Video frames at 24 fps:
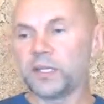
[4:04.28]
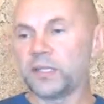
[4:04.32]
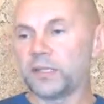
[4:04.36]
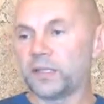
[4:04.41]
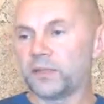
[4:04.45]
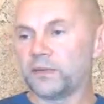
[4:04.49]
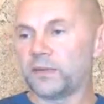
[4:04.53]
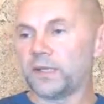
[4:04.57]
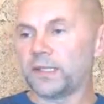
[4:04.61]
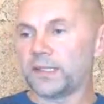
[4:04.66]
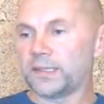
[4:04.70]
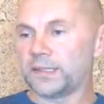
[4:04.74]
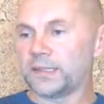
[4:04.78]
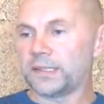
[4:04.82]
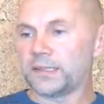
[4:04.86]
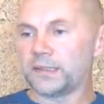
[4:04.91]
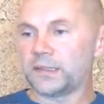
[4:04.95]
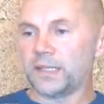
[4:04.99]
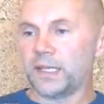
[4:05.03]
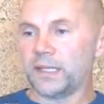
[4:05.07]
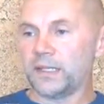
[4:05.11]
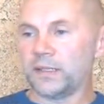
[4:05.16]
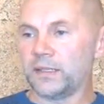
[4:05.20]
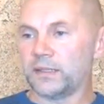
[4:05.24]
as you say,
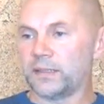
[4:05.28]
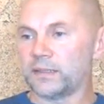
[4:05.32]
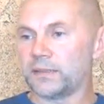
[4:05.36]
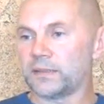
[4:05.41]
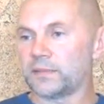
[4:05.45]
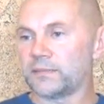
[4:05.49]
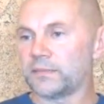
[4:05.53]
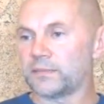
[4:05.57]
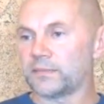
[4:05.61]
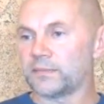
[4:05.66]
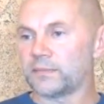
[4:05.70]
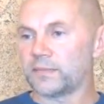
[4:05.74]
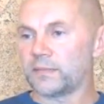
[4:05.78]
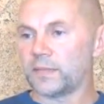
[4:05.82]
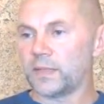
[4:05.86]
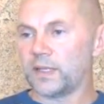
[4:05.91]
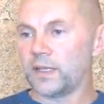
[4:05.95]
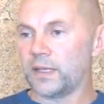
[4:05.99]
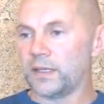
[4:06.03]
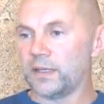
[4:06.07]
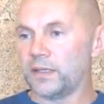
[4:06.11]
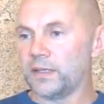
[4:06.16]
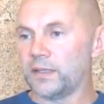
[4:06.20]
a fuzz.